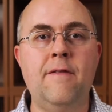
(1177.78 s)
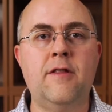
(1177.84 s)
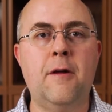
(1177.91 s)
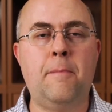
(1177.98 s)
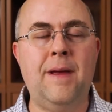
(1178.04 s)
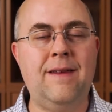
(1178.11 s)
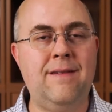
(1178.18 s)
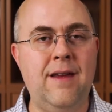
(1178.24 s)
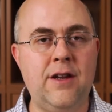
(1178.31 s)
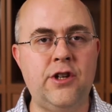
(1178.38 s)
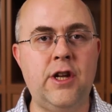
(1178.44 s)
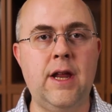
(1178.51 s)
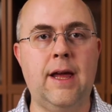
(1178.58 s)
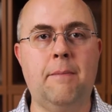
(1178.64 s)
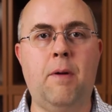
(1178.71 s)
the
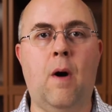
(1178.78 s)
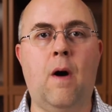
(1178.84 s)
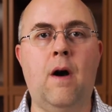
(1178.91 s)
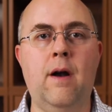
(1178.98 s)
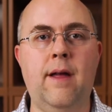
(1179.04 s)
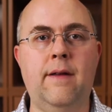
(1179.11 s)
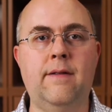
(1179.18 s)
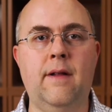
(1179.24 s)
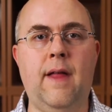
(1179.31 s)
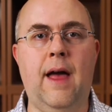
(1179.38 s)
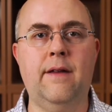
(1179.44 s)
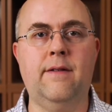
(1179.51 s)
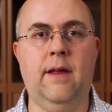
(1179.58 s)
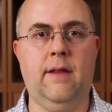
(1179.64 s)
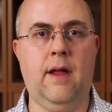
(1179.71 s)
positioning part is the
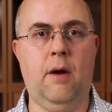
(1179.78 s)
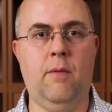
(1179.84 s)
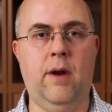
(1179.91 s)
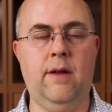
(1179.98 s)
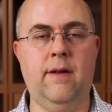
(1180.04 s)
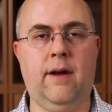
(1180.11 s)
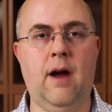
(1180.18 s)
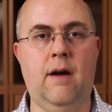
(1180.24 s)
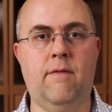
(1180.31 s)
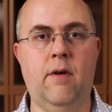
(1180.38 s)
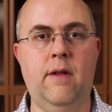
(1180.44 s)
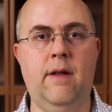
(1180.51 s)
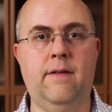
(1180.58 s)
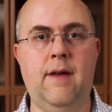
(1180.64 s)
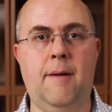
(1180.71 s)
last thing that I wanted to cover in
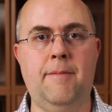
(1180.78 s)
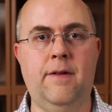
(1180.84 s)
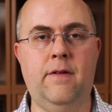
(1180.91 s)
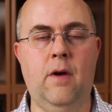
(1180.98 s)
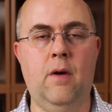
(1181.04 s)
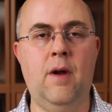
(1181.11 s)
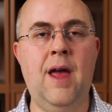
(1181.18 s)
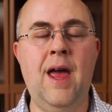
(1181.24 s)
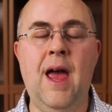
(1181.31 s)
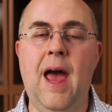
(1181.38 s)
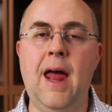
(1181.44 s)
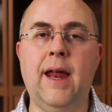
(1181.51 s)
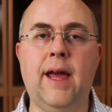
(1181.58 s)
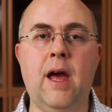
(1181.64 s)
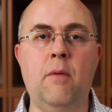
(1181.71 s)
this episode.
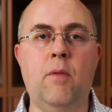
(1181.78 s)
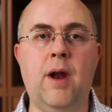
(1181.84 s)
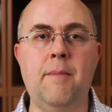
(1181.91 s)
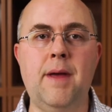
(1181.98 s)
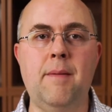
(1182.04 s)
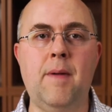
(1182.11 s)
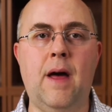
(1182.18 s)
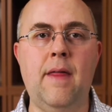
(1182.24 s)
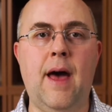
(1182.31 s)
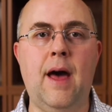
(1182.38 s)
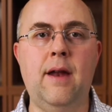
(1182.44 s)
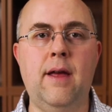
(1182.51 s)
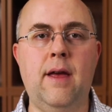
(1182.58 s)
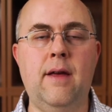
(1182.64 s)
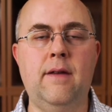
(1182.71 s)
And again, what I mean by
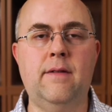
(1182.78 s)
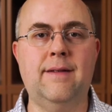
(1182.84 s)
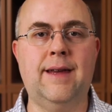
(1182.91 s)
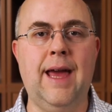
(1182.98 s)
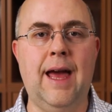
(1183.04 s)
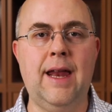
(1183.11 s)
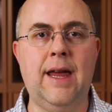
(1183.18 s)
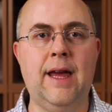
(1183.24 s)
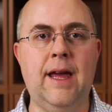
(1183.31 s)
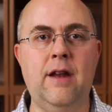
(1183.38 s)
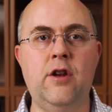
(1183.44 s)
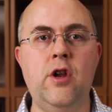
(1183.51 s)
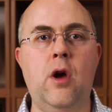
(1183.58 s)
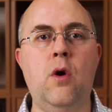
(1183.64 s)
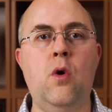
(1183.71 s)
that is getting it
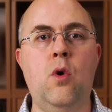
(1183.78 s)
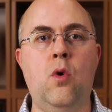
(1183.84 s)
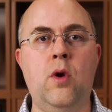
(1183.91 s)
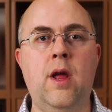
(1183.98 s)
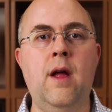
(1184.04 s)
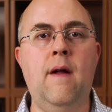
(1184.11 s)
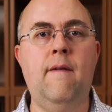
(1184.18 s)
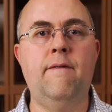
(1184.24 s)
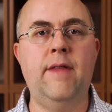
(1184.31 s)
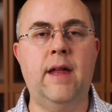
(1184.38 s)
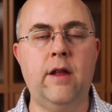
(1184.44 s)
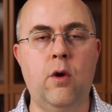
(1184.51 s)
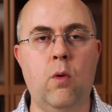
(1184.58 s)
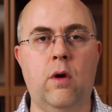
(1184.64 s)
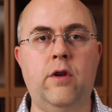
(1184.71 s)
known that
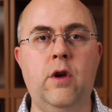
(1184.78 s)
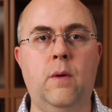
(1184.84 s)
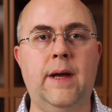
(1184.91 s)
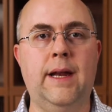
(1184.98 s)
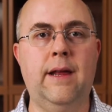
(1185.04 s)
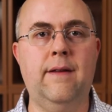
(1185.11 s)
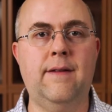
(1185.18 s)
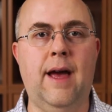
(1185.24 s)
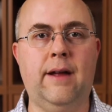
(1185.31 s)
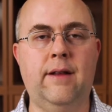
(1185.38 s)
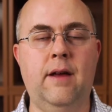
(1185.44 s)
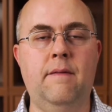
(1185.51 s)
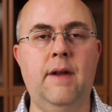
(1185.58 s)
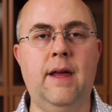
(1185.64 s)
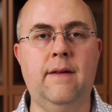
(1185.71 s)
you are doing these
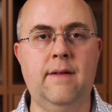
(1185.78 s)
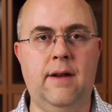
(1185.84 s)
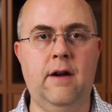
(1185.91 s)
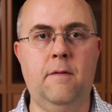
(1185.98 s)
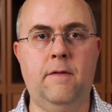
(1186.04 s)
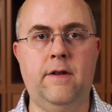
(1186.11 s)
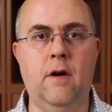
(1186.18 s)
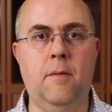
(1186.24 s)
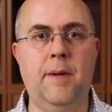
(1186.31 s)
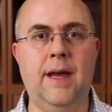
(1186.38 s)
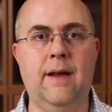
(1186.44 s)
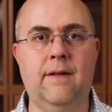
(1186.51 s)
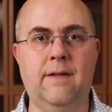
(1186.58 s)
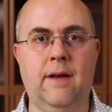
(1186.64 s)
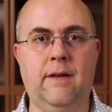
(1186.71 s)
activities and they're
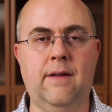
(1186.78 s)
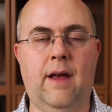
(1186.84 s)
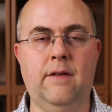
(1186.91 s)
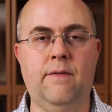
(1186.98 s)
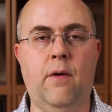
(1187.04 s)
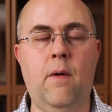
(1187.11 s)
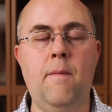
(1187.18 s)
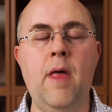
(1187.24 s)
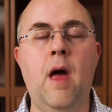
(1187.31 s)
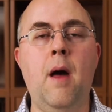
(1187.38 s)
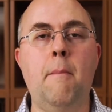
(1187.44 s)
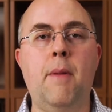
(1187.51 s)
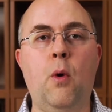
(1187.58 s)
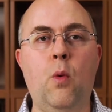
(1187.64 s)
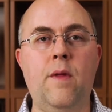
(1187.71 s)
being successful,
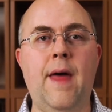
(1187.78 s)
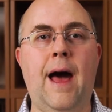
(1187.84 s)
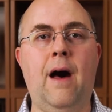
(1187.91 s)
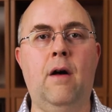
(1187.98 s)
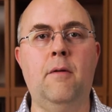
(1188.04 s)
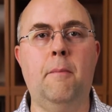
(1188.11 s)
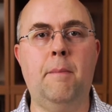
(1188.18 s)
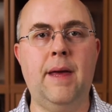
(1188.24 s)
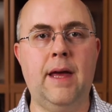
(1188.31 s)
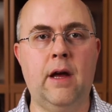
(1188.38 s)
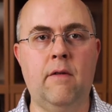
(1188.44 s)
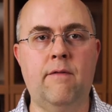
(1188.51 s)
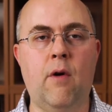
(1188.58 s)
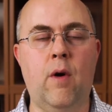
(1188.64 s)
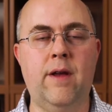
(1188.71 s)
but without
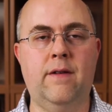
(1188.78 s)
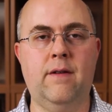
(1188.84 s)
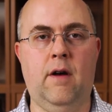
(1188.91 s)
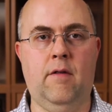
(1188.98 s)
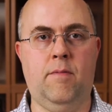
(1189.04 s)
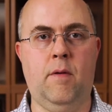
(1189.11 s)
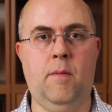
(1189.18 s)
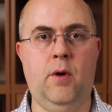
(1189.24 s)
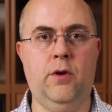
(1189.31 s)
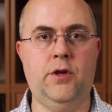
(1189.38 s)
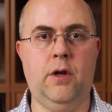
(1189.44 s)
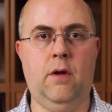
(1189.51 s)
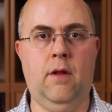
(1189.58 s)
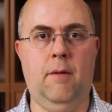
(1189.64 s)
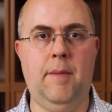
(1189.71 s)
being very
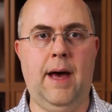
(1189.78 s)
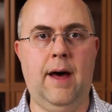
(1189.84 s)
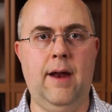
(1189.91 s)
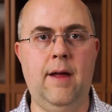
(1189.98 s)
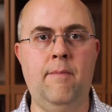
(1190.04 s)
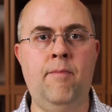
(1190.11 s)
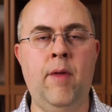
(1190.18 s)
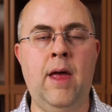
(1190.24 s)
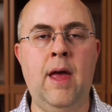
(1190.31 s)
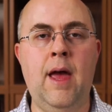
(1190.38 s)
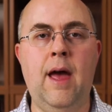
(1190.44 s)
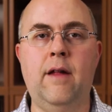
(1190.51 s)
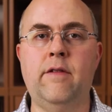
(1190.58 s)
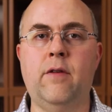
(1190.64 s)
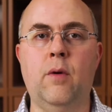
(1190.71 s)
self-promotional about it.
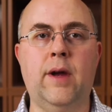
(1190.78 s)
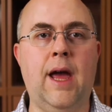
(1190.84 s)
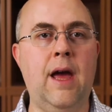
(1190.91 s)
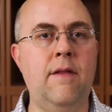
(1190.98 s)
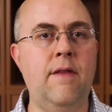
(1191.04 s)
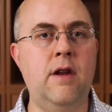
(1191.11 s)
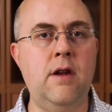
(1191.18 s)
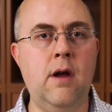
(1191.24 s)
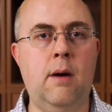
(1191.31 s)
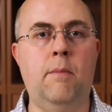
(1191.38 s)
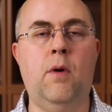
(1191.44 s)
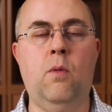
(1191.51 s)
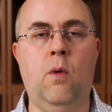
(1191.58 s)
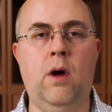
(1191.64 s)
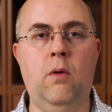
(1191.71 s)
And so again, the
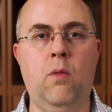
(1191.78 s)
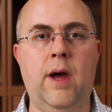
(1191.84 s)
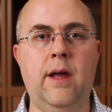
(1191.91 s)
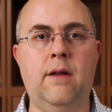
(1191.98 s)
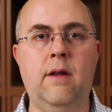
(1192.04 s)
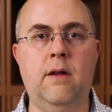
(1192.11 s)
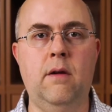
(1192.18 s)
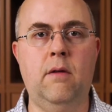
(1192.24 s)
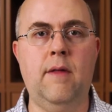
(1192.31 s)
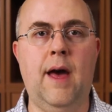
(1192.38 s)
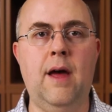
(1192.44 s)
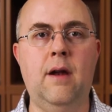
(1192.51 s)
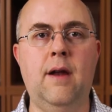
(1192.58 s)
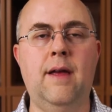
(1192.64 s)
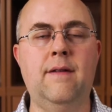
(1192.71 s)
number one way to do
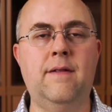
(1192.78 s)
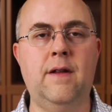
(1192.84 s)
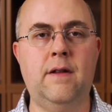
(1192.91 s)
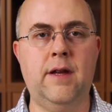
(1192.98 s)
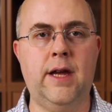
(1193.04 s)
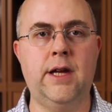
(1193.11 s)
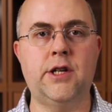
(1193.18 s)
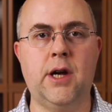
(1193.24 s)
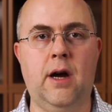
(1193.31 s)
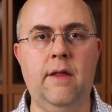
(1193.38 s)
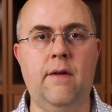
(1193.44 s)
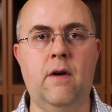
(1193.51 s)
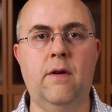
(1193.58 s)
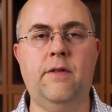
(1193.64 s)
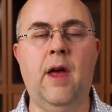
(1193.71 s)
that is to teach
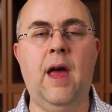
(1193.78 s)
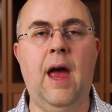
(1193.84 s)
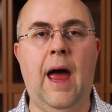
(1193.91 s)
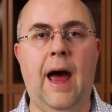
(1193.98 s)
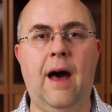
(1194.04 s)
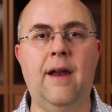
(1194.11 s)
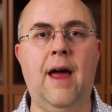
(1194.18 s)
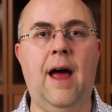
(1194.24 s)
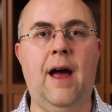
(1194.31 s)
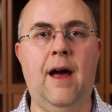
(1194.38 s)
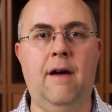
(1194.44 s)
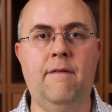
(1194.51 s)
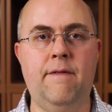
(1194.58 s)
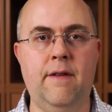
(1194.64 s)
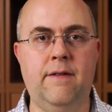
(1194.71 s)
others how to
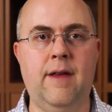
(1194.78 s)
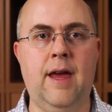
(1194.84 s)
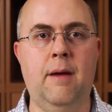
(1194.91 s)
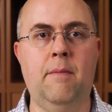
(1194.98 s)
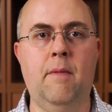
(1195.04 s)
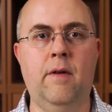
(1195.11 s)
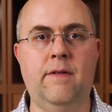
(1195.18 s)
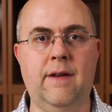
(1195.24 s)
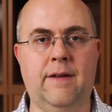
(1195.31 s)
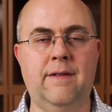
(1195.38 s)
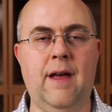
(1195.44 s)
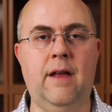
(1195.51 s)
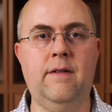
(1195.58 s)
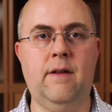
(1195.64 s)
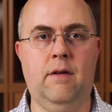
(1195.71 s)
have the same
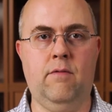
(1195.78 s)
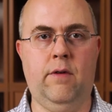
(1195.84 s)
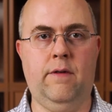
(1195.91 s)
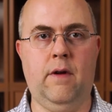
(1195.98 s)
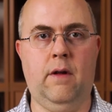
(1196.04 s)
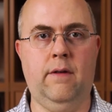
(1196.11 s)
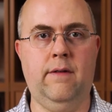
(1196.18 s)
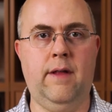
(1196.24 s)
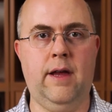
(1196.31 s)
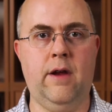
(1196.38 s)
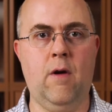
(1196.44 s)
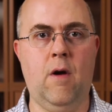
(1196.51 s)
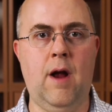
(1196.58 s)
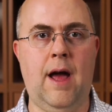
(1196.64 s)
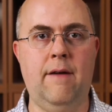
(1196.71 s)
success and results that
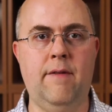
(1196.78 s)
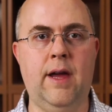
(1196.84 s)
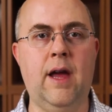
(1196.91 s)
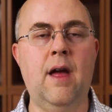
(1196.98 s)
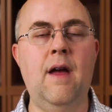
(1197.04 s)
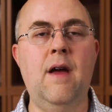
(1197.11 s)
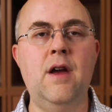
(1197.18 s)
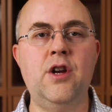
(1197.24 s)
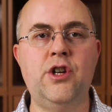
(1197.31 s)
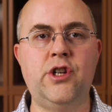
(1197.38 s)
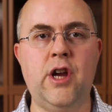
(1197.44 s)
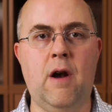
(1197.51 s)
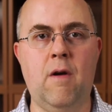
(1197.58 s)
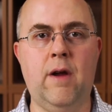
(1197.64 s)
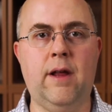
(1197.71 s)
you're having.
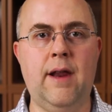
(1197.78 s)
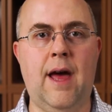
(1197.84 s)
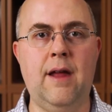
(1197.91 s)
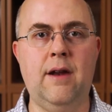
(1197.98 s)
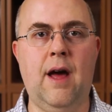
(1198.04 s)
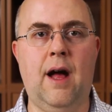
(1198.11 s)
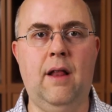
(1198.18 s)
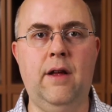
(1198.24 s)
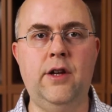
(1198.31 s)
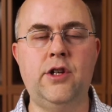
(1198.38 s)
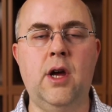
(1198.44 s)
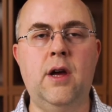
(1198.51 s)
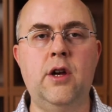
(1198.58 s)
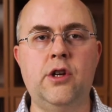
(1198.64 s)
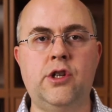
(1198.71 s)
Sharing that knowledge
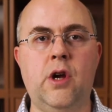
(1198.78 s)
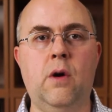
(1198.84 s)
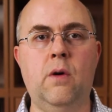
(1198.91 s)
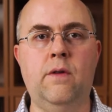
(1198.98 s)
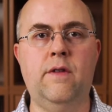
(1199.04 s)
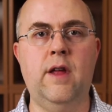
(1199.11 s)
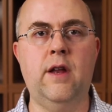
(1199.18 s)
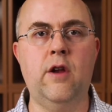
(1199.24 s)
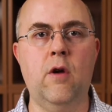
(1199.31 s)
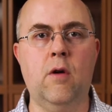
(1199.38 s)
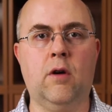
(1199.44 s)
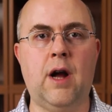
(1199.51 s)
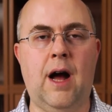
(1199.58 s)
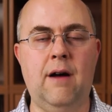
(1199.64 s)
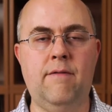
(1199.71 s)
shows that you're
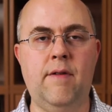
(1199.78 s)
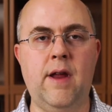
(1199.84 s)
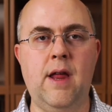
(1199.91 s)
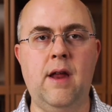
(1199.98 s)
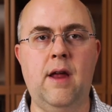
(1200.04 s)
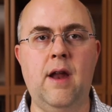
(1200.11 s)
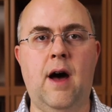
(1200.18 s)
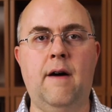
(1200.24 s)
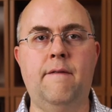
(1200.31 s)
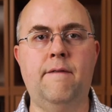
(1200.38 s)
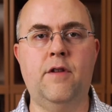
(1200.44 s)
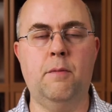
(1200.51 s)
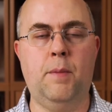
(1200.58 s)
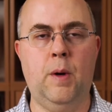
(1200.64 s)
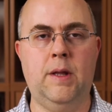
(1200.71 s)
confident enough
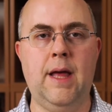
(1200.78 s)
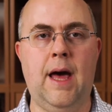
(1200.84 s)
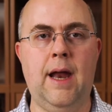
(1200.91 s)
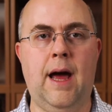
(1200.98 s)
to put that